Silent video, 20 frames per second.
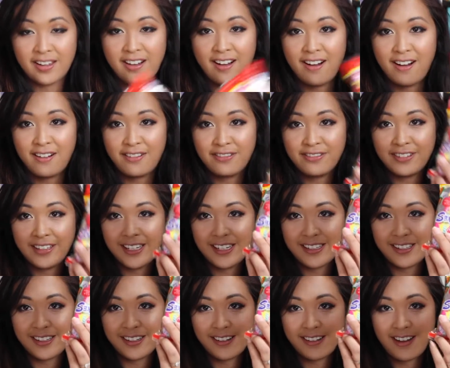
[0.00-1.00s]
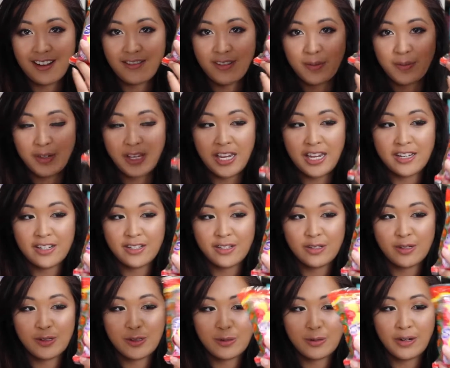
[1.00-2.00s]
Pop Flakes that I got from the
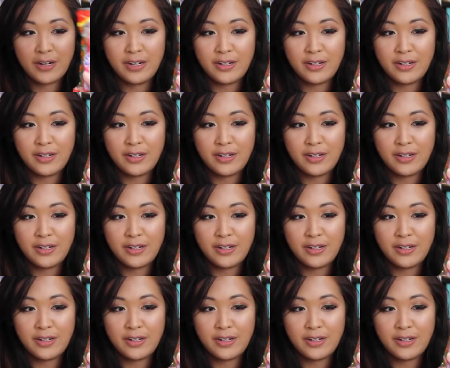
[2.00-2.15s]
Asian store.